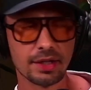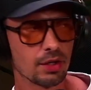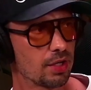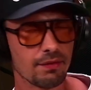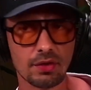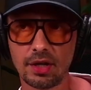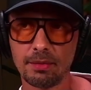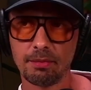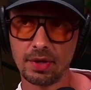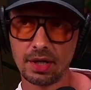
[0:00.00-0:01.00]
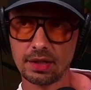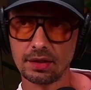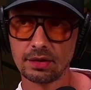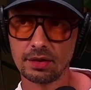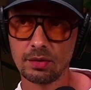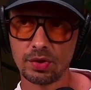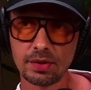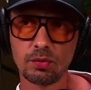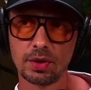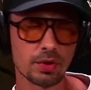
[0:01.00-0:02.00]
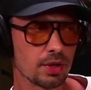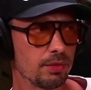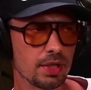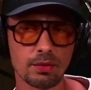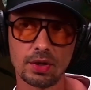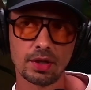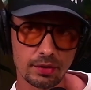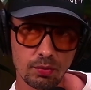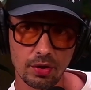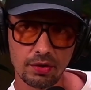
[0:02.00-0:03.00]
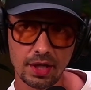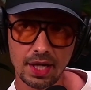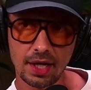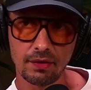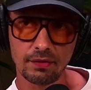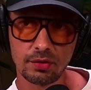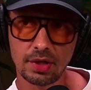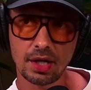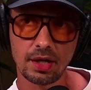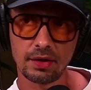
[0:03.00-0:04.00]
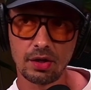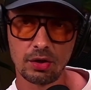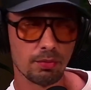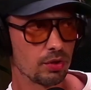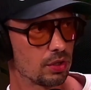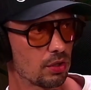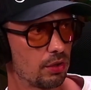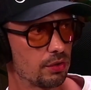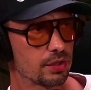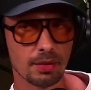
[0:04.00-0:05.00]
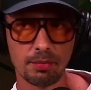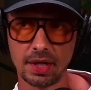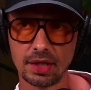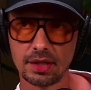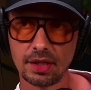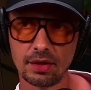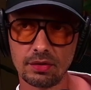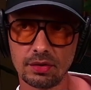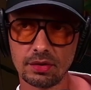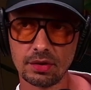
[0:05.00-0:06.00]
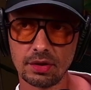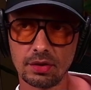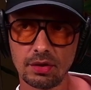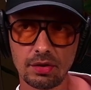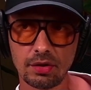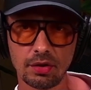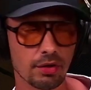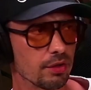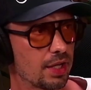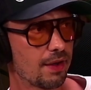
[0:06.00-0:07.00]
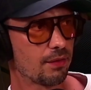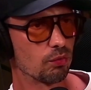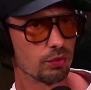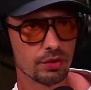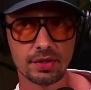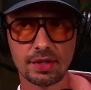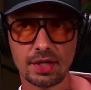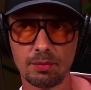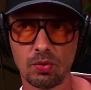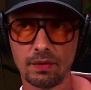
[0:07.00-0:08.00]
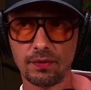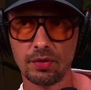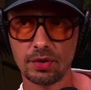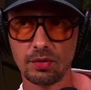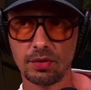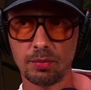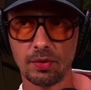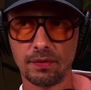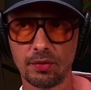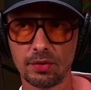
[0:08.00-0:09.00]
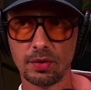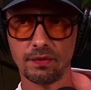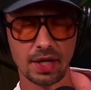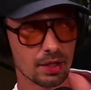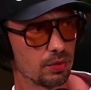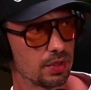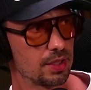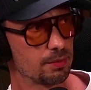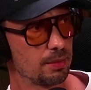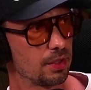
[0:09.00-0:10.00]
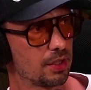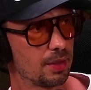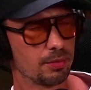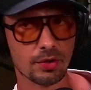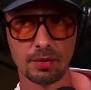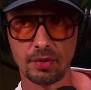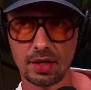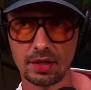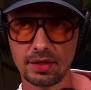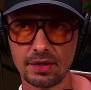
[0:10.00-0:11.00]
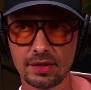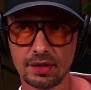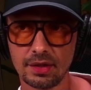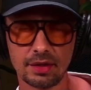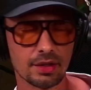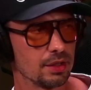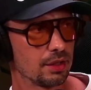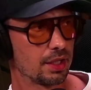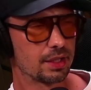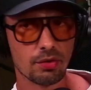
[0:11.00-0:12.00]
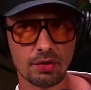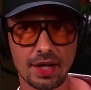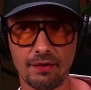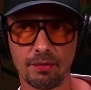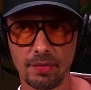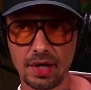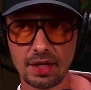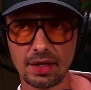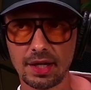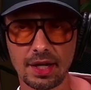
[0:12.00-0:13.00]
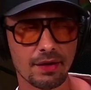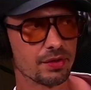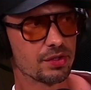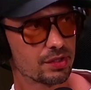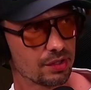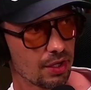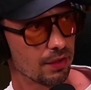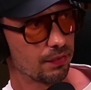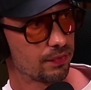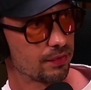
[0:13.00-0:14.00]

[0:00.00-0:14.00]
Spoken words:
They don't have a lot of money. What do you mean? What do they have? Do they got $100 million in the bank account? No. They have a real estate portfolio and a portfolio of equities, maybe a couple commodities. Like, they don't have money. They have stuff.